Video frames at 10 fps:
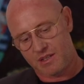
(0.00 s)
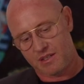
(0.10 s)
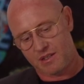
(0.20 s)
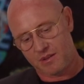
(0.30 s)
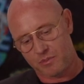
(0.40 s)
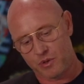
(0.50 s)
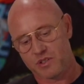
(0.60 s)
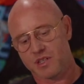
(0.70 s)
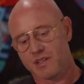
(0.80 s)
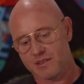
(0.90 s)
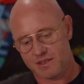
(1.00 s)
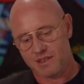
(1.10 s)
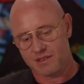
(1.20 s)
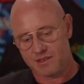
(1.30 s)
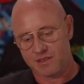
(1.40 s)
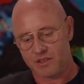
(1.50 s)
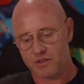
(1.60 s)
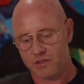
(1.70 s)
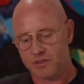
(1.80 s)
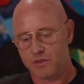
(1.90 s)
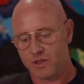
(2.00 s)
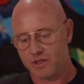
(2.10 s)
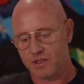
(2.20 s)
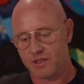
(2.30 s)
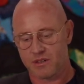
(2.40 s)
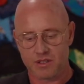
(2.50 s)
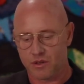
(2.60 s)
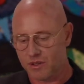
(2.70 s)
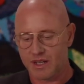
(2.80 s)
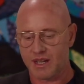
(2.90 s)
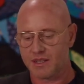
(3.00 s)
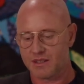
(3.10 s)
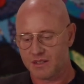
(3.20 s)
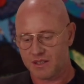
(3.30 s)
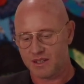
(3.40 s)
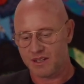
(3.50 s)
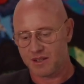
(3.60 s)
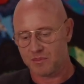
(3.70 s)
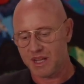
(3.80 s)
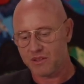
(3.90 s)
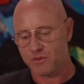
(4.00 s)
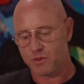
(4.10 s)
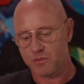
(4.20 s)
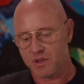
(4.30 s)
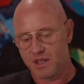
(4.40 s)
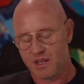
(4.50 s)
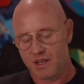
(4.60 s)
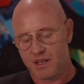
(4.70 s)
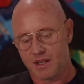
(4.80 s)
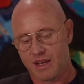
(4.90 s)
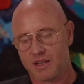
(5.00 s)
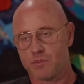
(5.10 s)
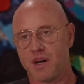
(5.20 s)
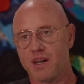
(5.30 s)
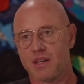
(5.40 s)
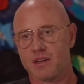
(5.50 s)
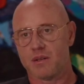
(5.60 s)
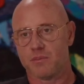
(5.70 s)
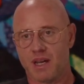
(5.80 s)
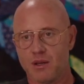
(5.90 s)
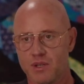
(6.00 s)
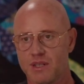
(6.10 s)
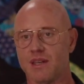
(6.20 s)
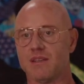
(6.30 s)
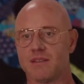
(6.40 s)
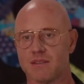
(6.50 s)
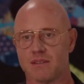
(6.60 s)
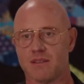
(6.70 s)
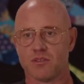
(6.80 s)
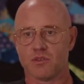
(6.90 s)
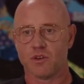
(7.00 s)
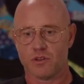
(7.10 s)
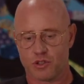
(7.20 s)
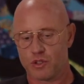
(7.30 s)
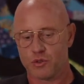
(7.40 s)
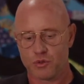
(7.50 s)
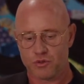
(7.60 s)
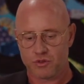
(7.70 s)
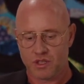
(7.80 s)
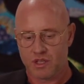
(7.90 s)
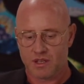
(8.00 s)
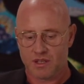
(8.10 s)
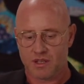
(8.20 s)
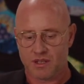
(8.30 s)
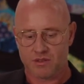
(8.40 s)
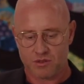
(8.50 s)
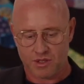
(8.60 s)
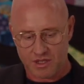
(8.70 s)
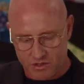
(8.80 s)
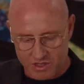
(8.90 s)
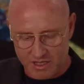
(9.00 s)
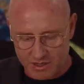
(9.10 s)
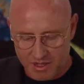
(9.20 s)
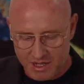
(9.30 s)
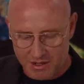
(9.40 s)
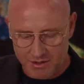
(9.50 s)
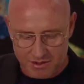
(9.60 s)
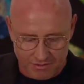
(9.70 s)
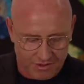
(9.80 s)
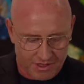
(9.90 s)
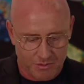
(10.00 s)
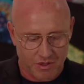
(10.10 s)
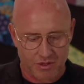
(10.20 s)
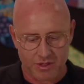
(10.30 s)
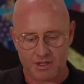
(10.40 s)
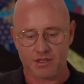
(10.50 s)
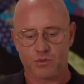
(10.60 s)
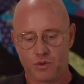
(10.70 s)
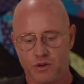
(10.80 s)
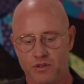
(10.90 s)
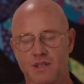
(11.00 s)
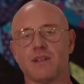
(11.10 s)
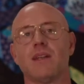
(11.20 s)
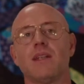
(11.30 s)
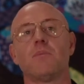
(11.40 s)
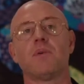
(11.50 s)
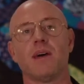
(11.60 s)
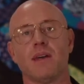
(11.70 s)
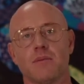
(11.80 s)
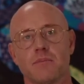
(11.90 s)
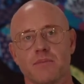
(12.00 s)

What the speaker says: The purchase is gone through on the online platform, and the buyer will get his or her shoes, so they can check them out and fit them on, and it works, and then they pay.